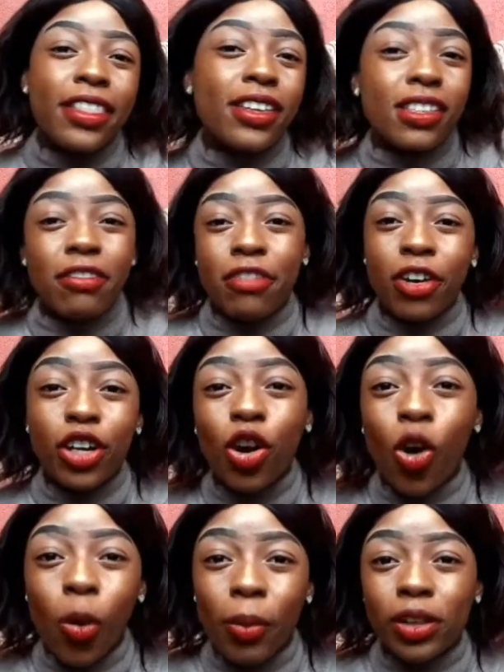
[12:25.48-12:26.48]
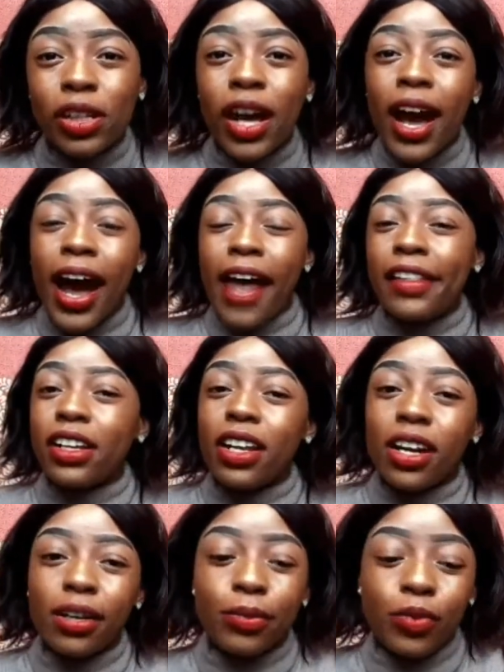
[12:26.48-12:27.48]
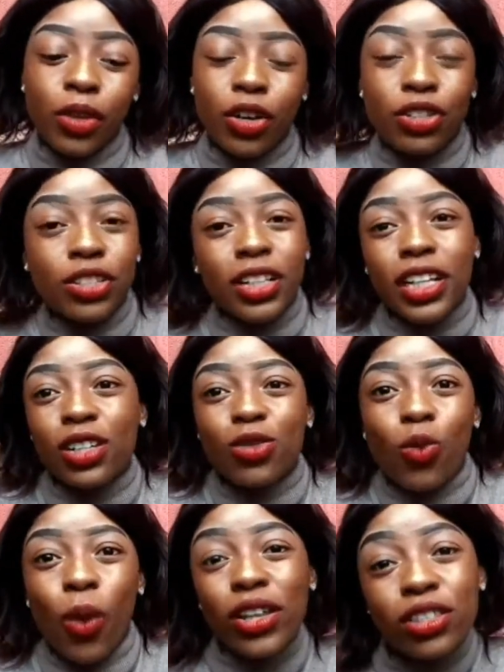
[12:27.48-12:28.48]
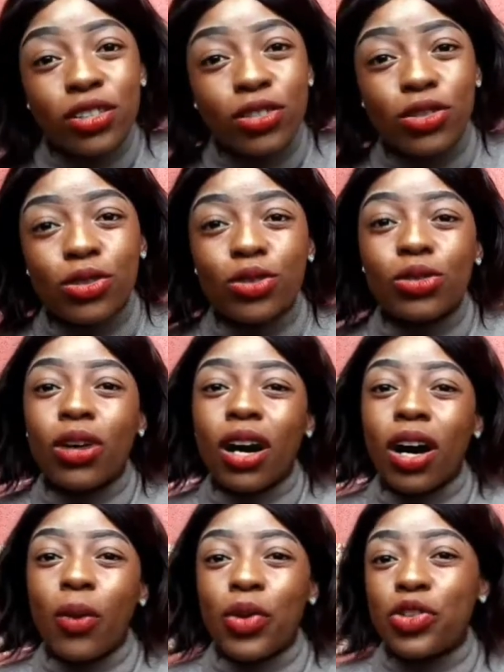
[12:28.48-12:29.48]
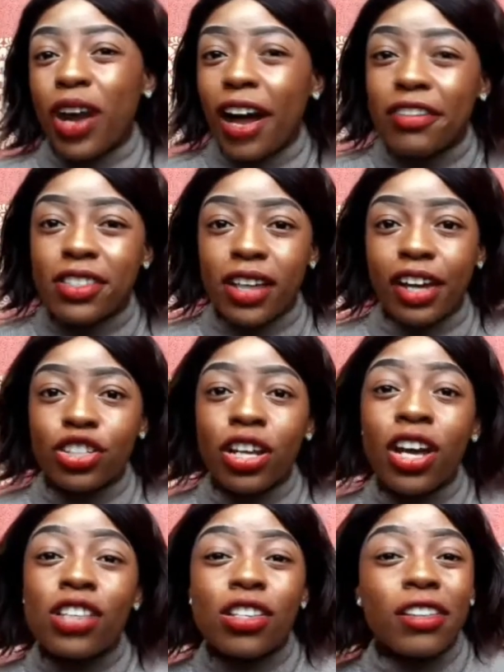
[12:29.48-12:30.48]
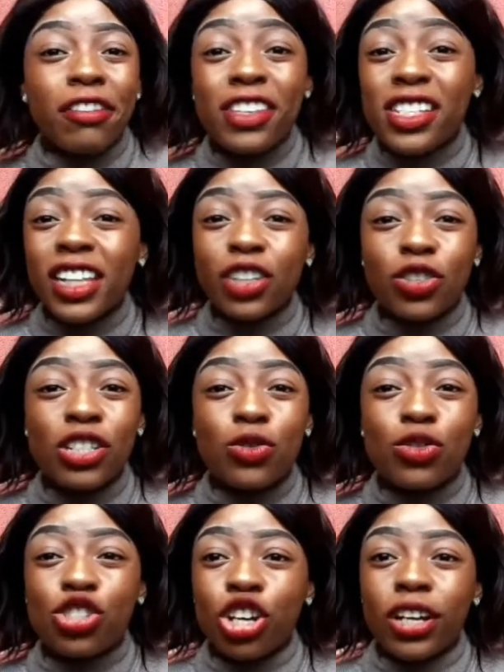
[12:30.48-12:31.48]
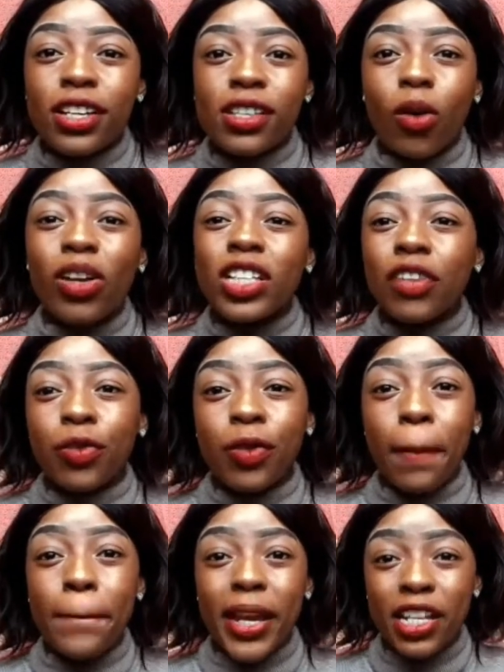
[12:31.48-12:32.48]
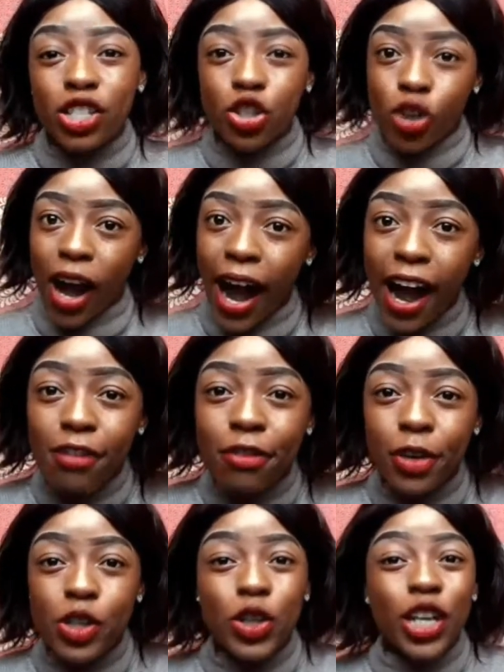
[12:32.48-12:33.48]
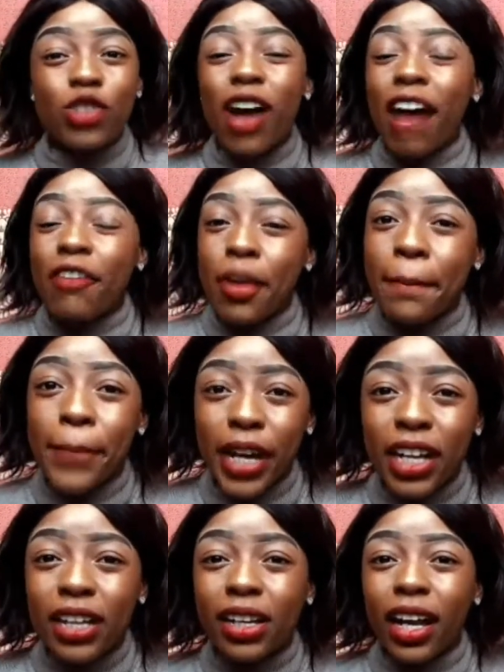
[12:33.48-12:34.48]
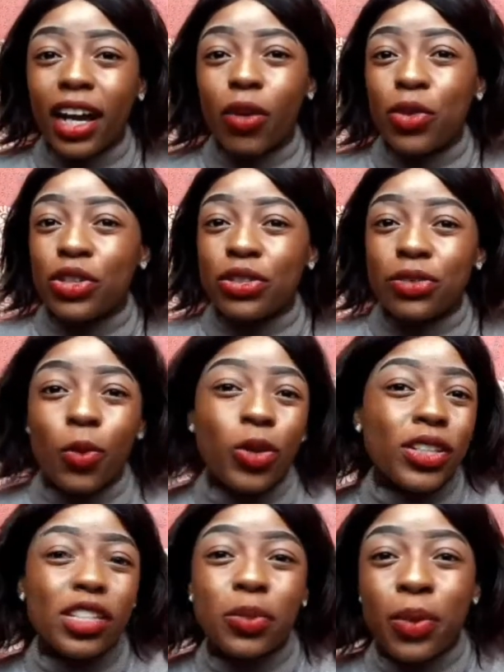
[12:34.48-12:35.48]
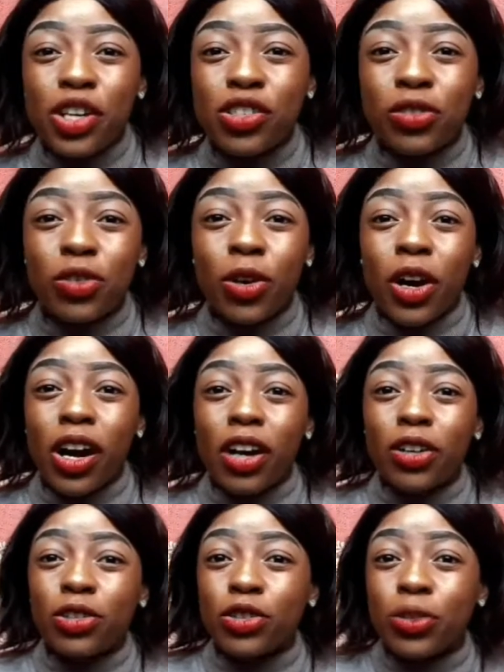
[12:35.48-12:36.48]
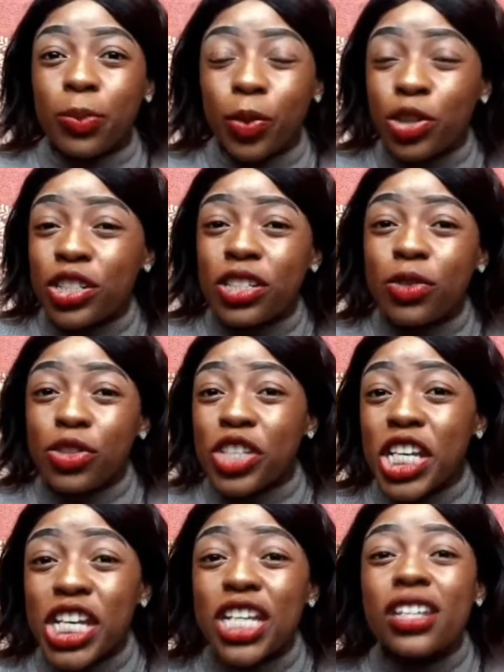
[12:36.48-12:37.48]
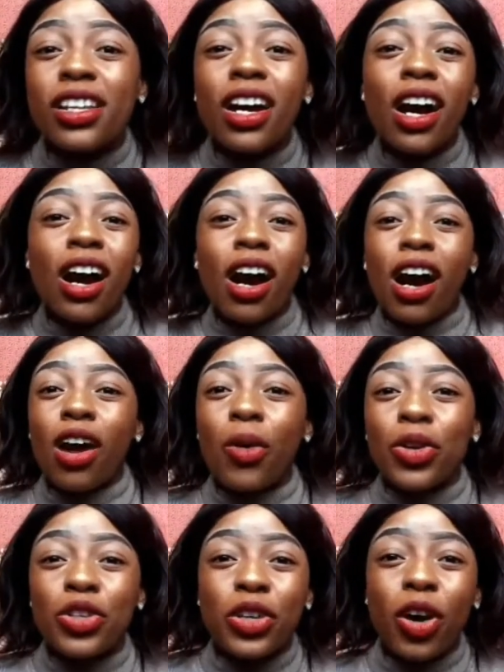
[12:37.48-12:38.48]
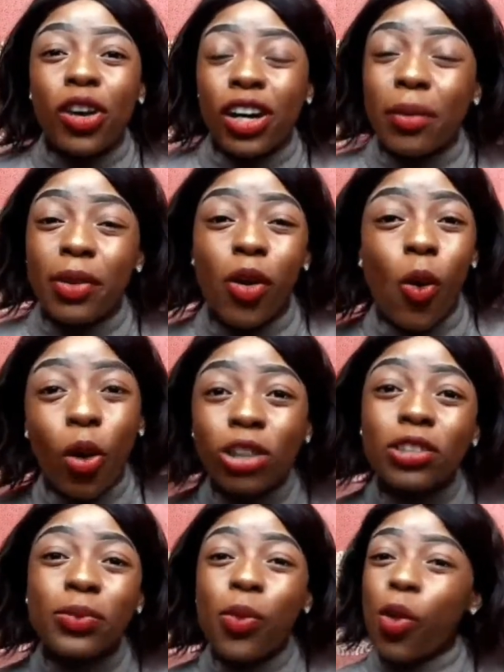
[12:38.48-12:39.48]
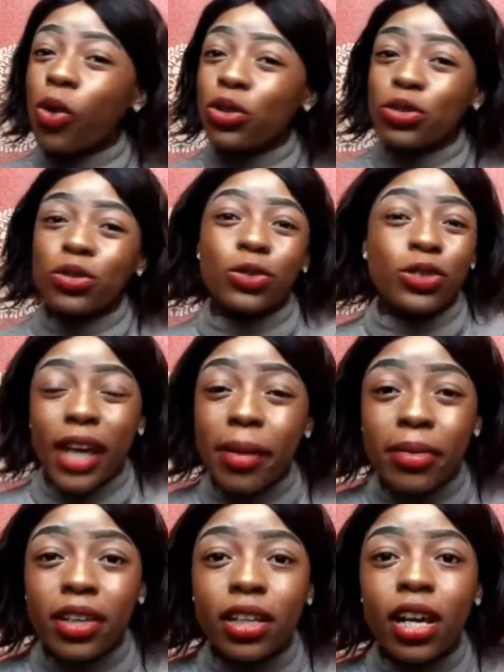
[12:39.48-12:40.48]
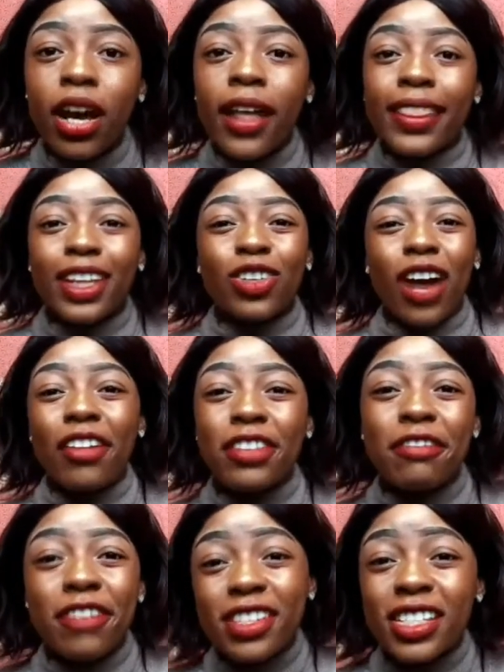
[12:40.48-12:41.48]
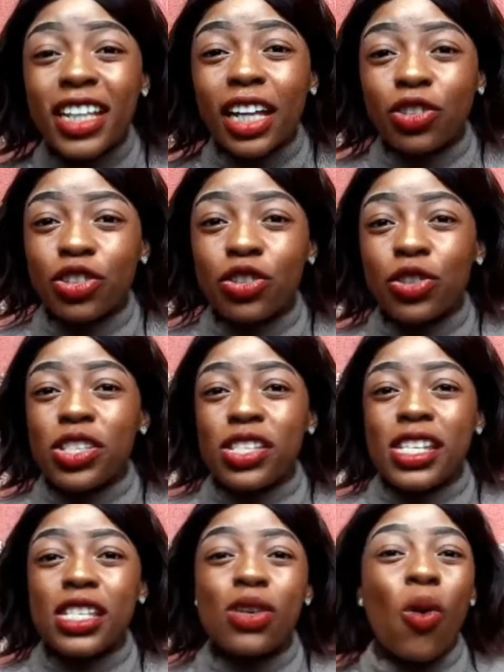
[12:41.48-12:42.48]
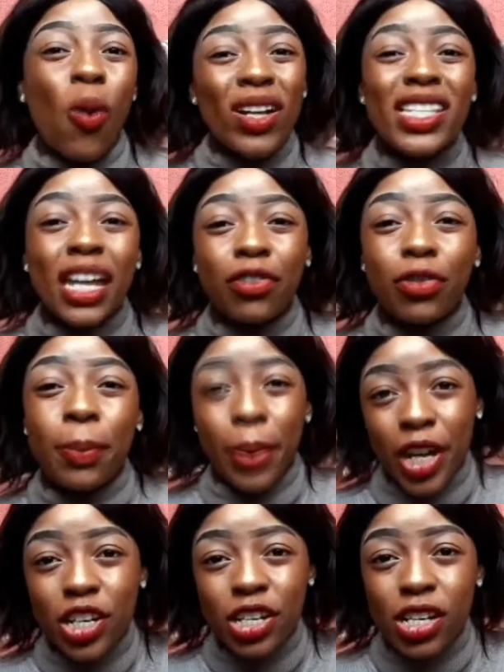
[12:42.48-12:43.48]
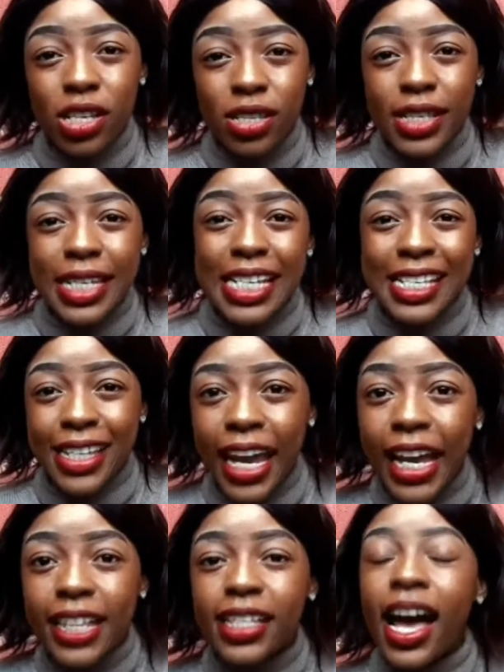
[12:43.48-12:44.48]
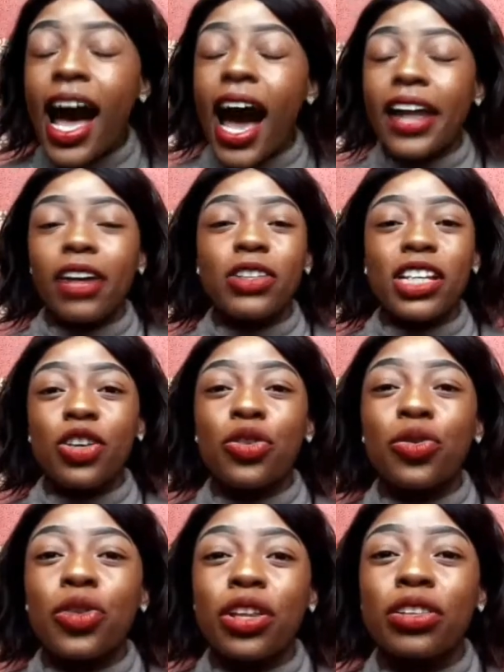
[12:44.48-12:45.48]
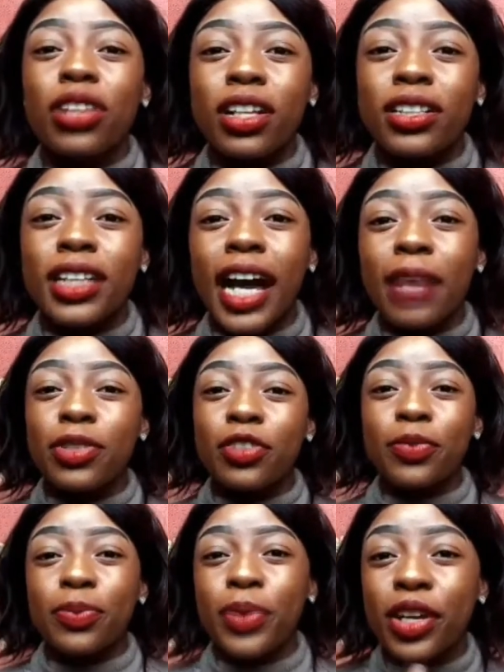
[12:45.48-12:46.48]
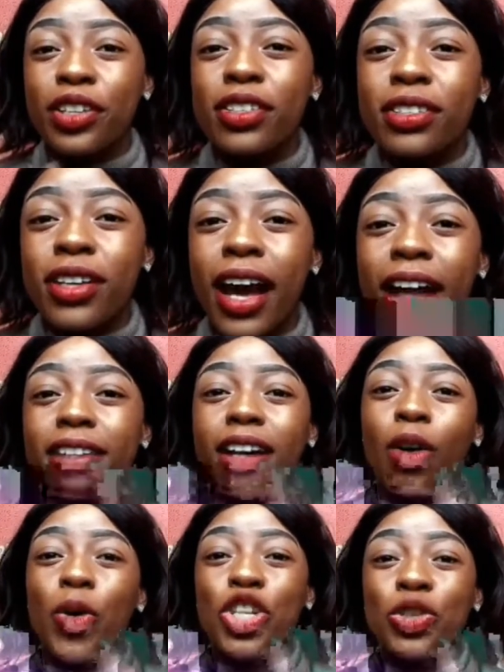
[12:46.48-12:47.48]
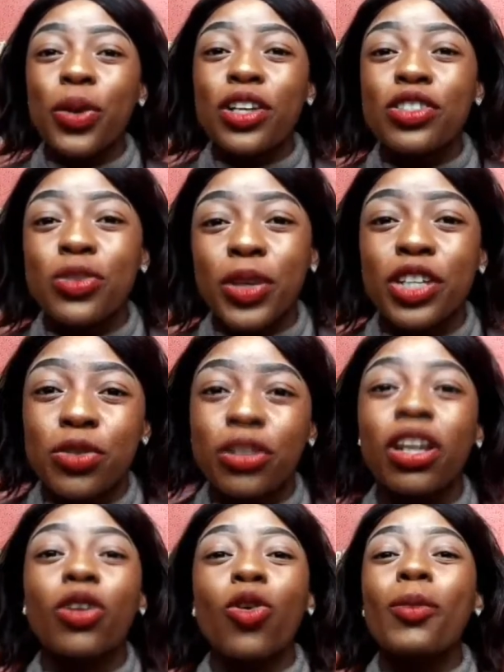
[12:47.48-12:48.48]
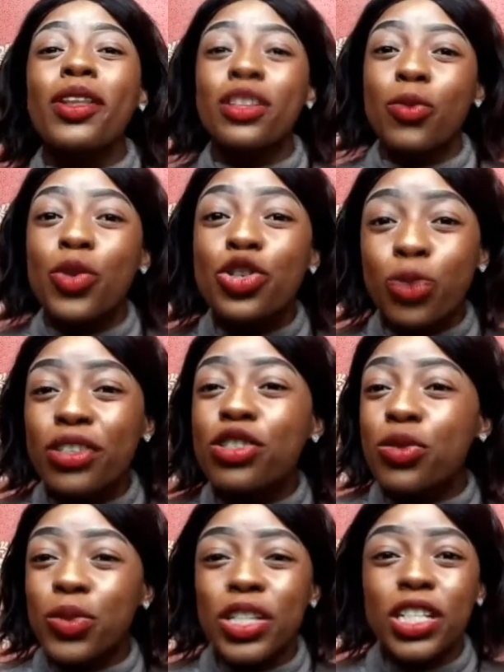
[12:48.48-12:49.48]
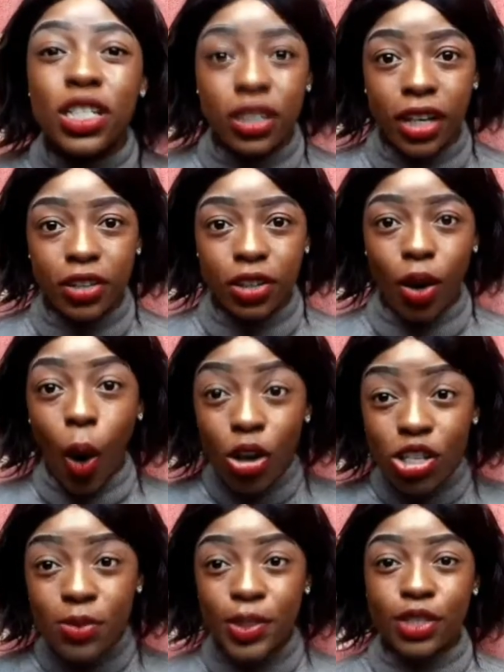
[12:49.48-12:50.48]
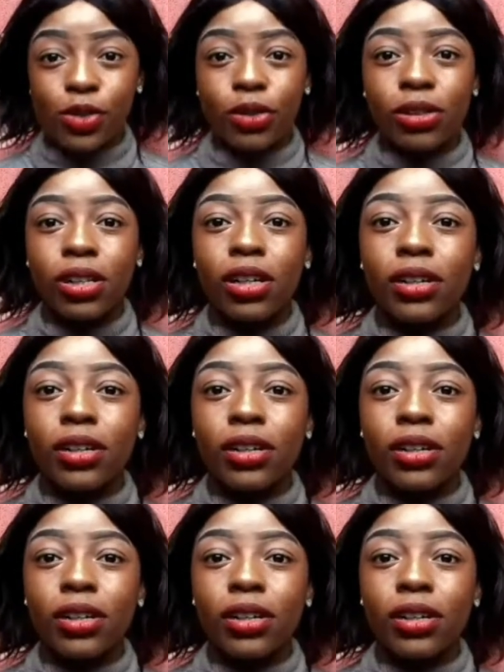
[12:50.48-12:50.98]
These are very common. And then we're going to learn on what to do when you have such. So the first thing that you need to check is what type of a bang do you have. When you get to have a bang, like when water splash on your body, on your skin, when you grab a hot pot or something, then you have, the first thing that you need to do is see what type of bang it is it. And I'll take you through the types of bangs and which ones you can treat at home, and then which ones you really need to get to the hospital.